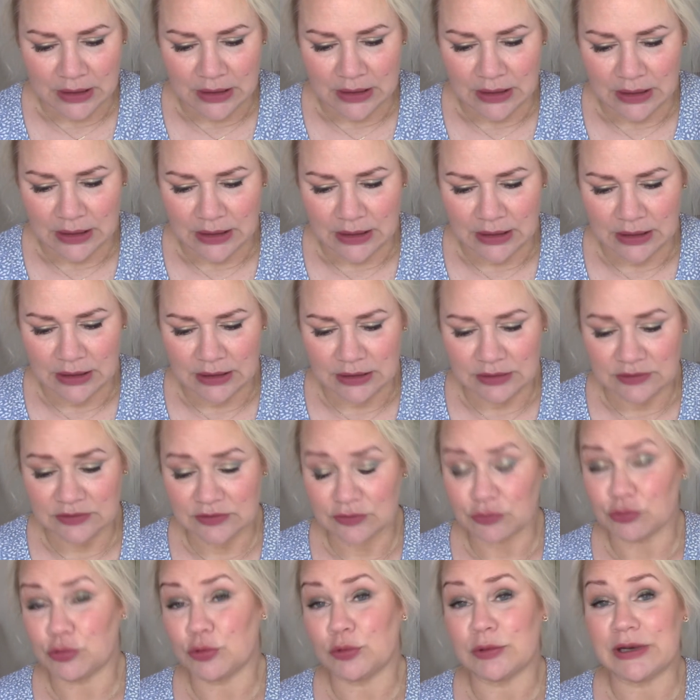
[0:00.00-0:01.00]

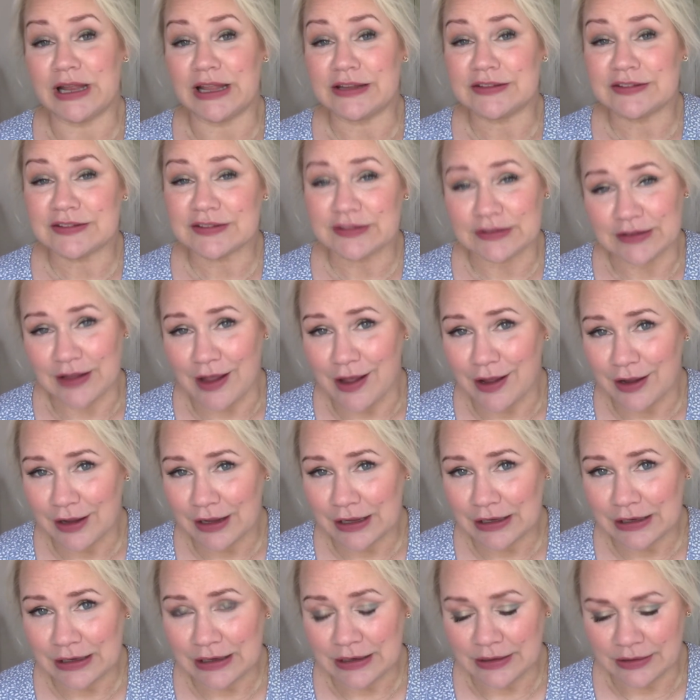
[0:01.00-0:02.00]
It's roulette
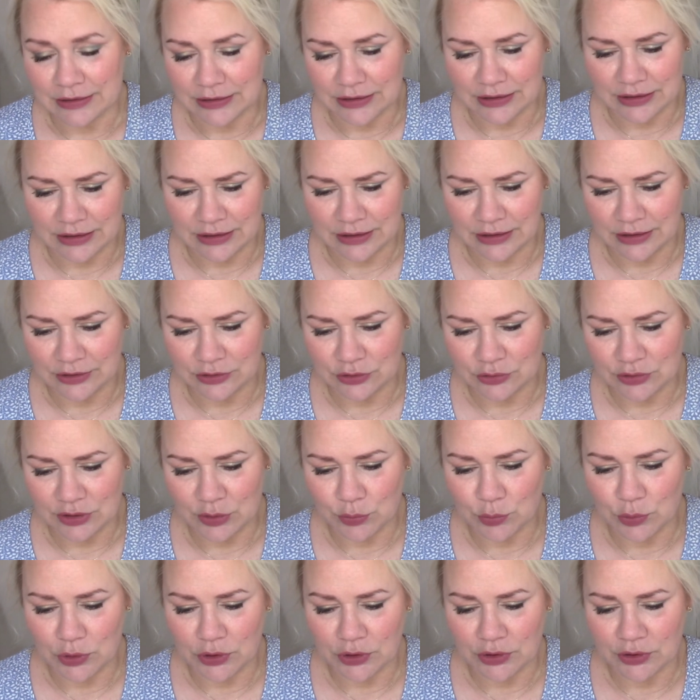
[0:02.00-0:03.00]
style. You
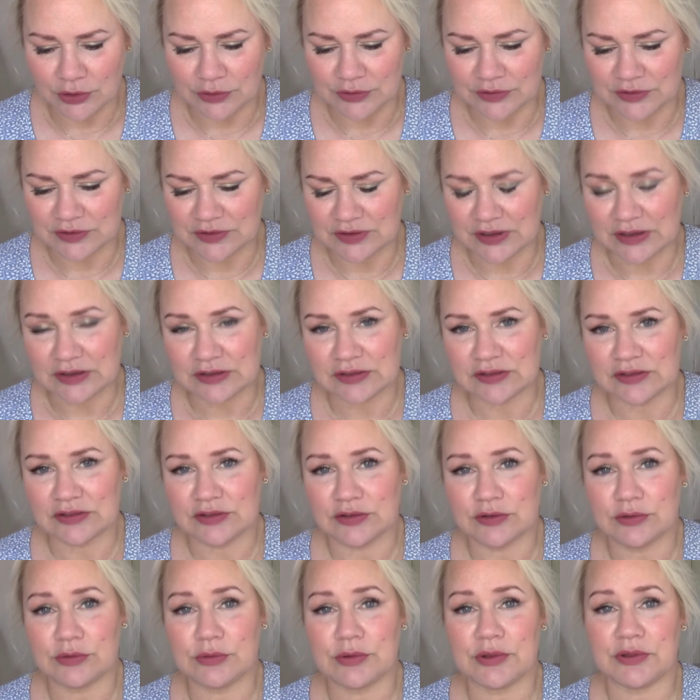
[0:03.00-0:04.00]
can work on 6
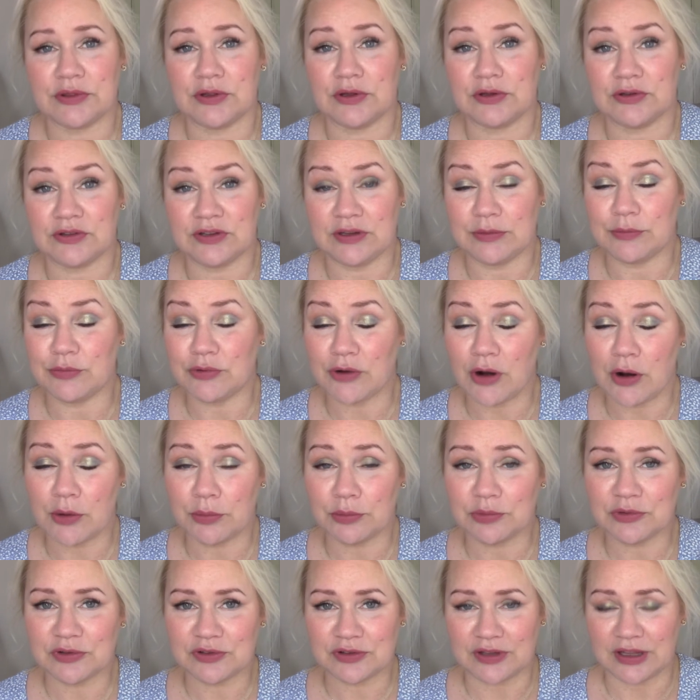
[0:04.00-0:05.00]
to 13
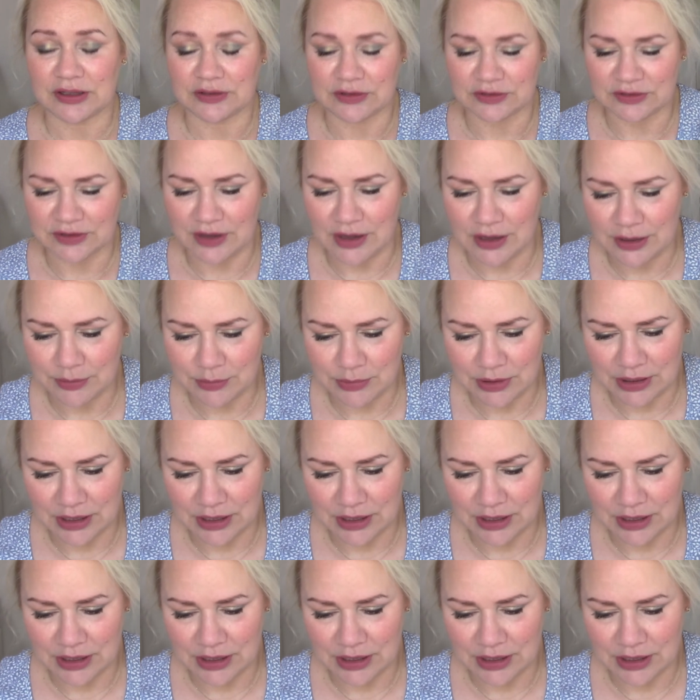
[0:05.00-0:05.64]
prompts at a time.